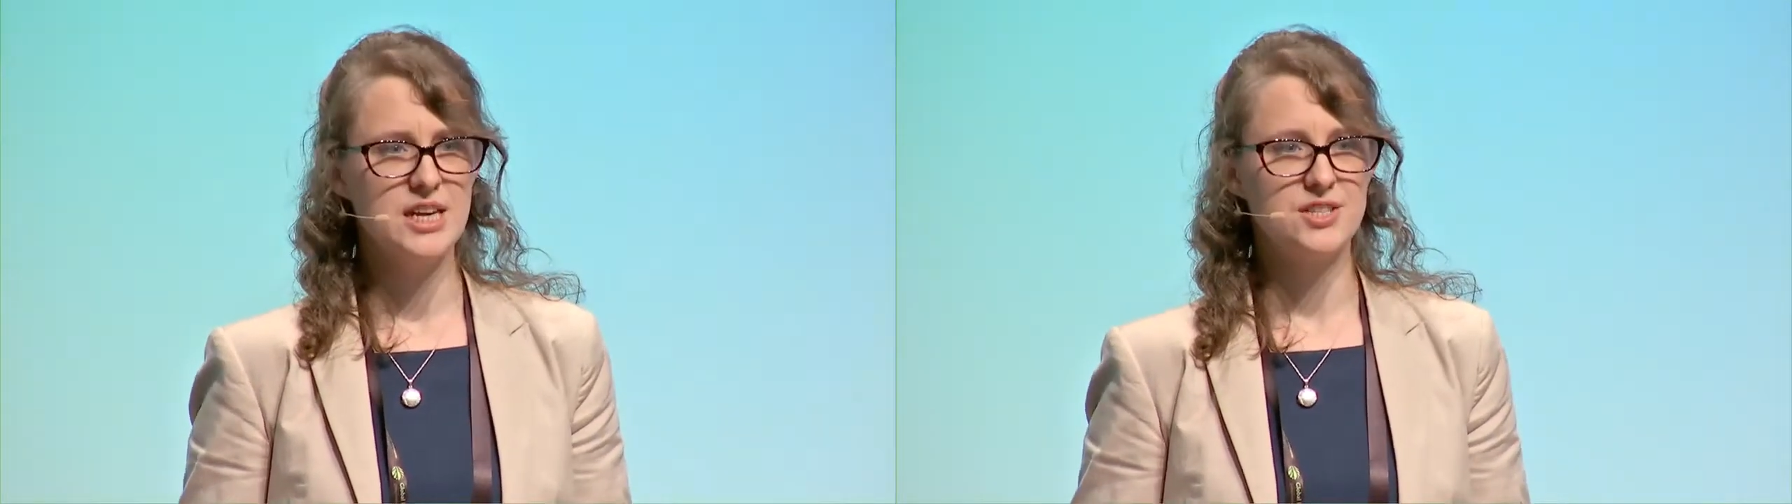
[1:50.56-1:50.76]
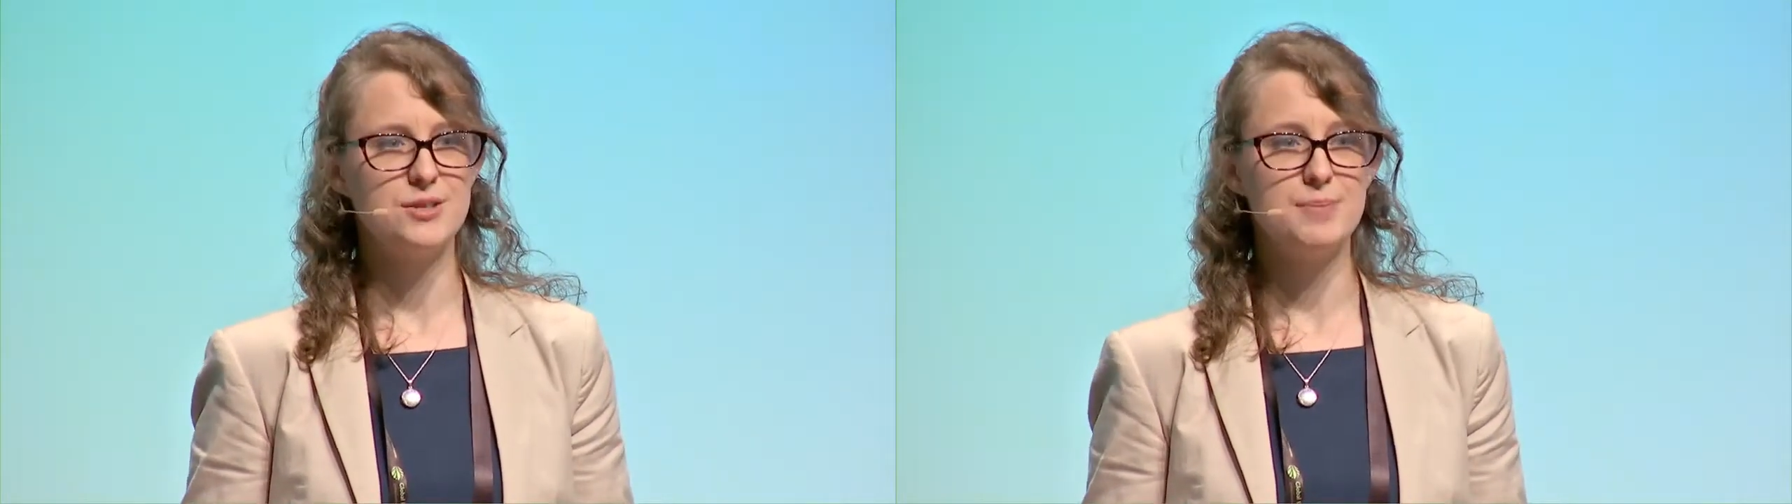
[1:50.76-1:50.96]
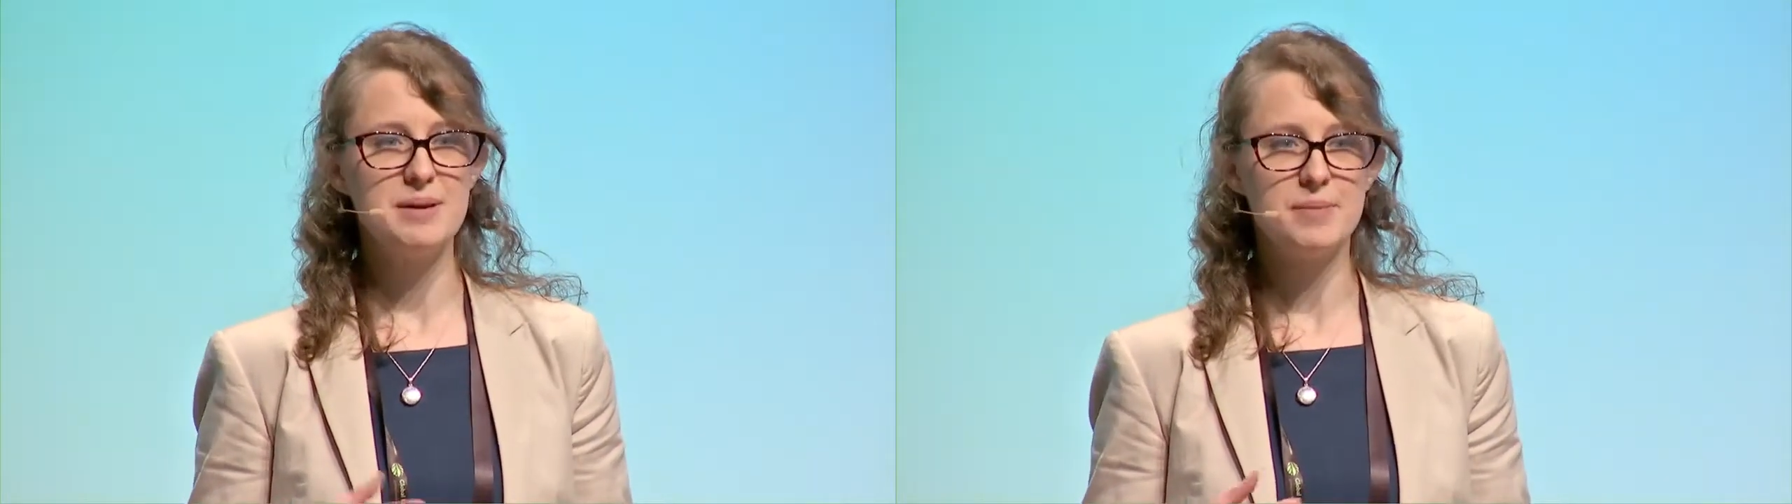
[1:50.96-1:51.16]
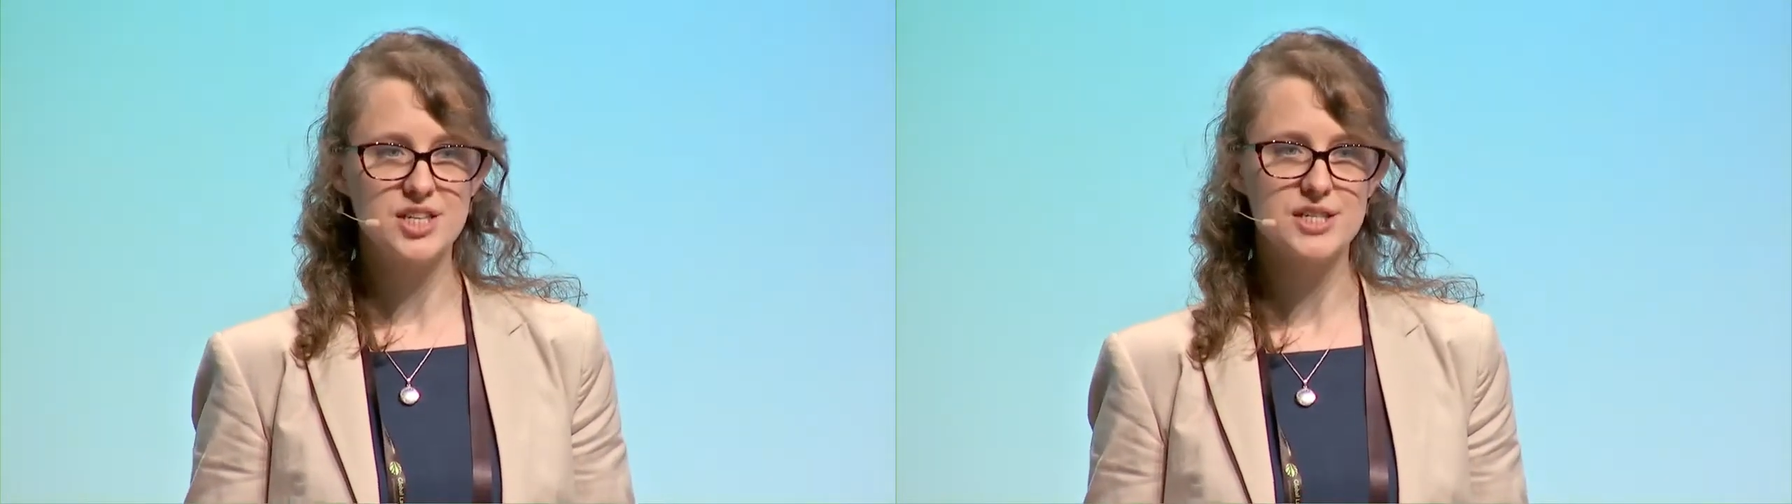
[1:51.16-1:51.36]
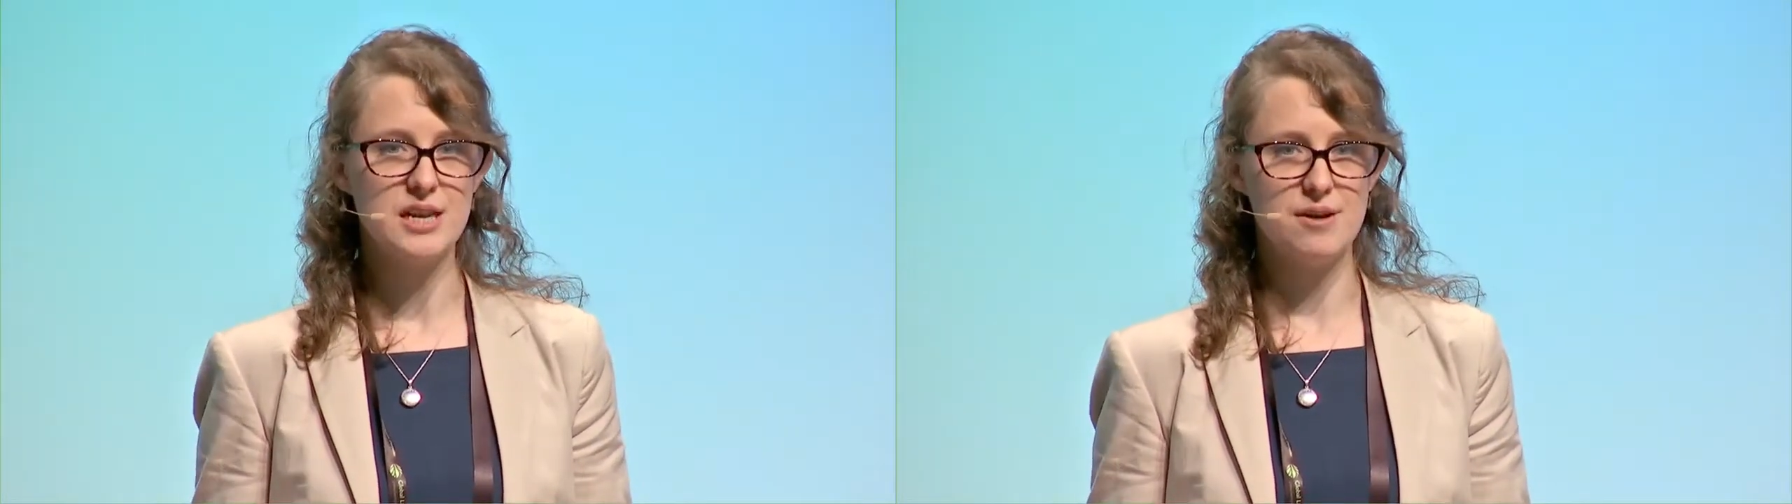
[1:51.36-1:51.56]
So it's been a
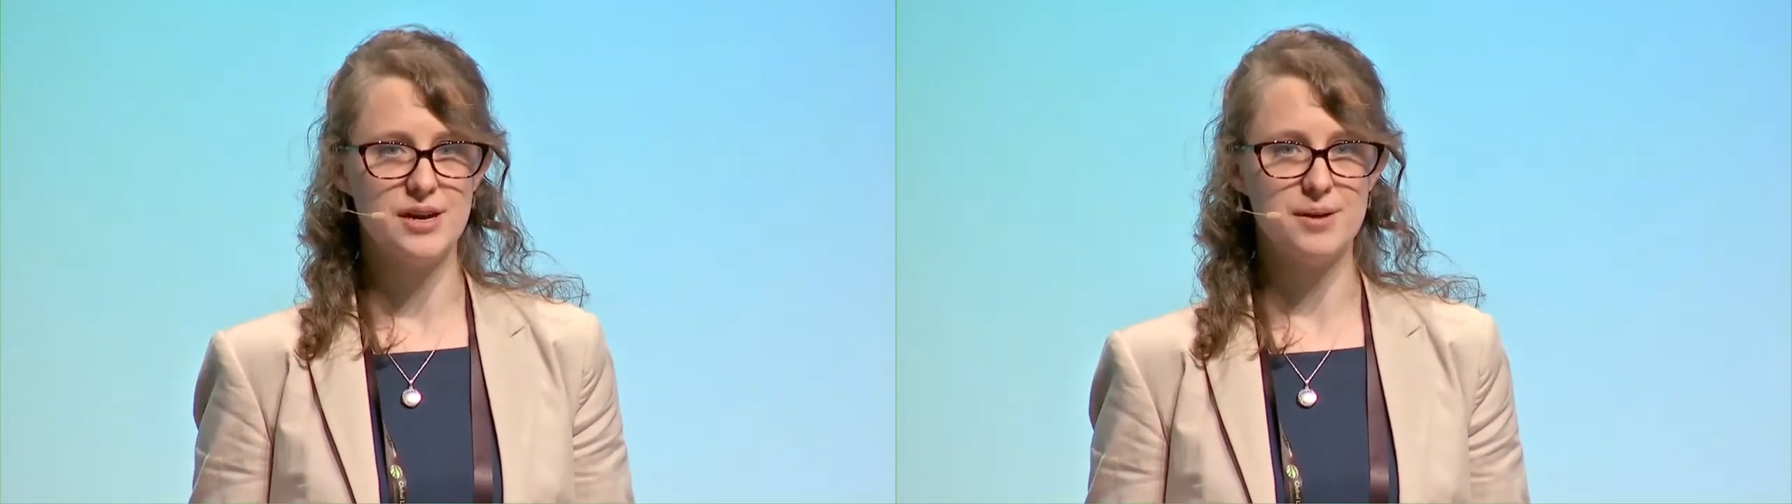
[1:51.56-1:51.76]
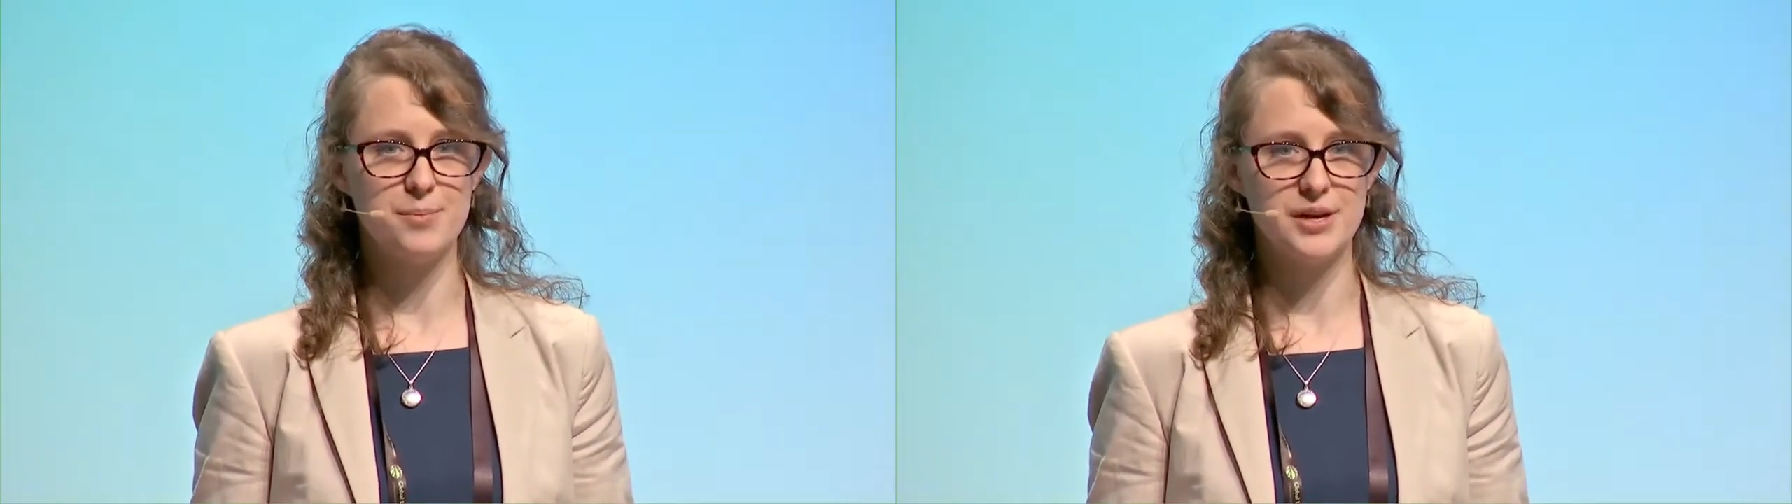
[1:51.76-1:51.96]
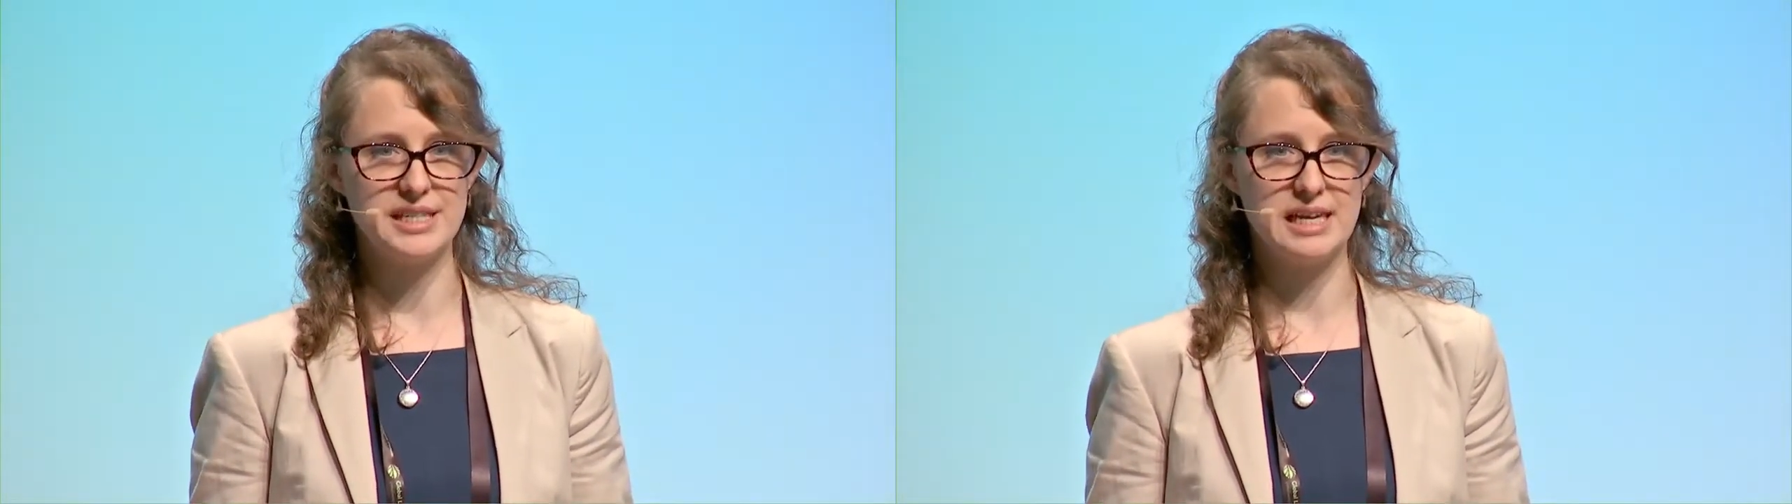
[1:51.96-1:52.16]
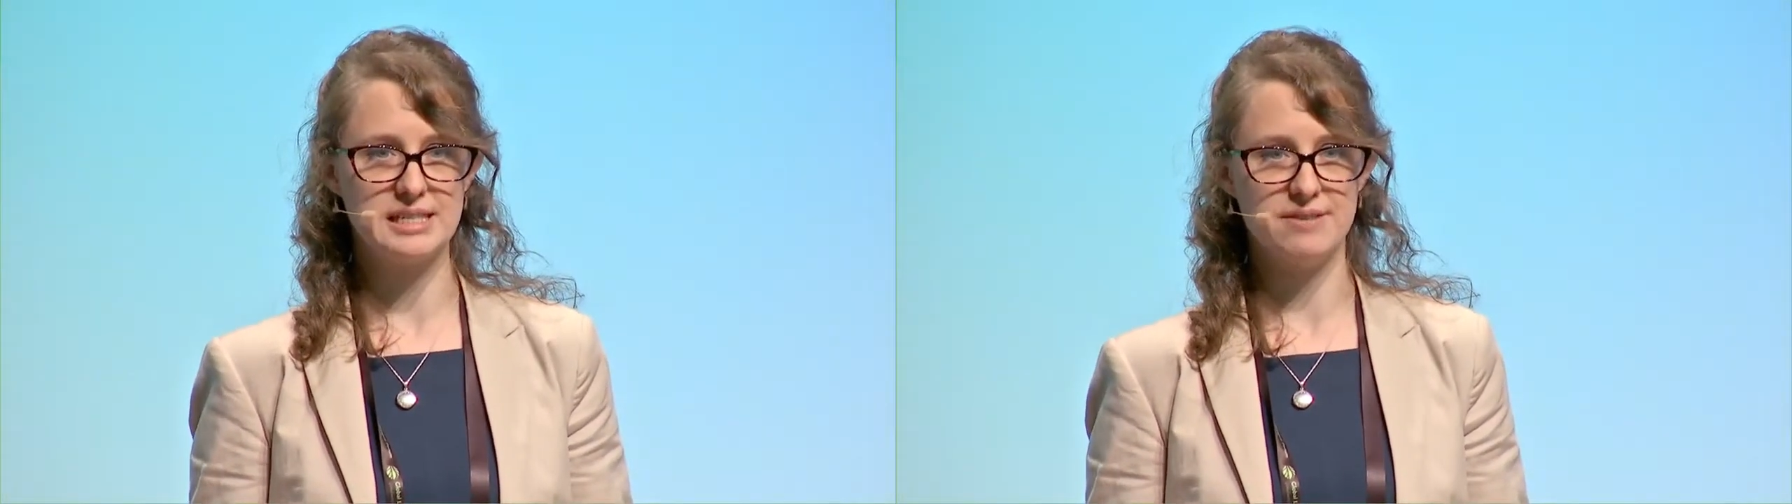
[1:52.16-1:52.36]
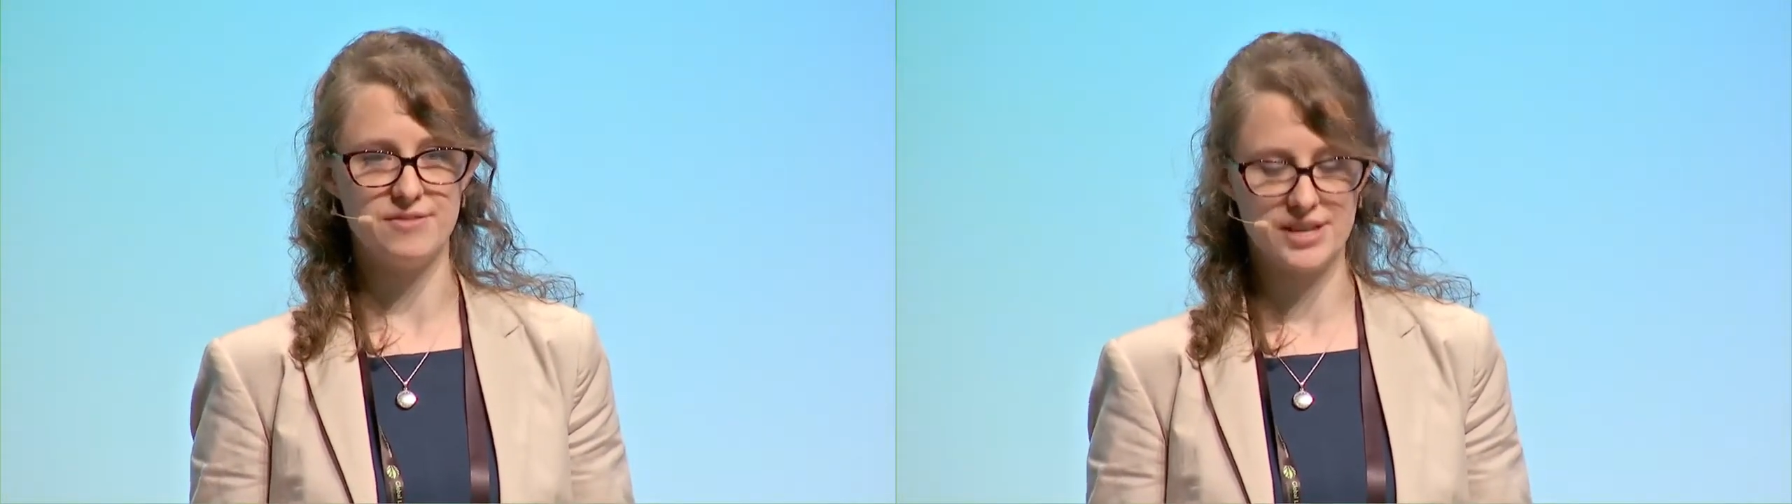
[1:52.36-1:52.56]
much slower process than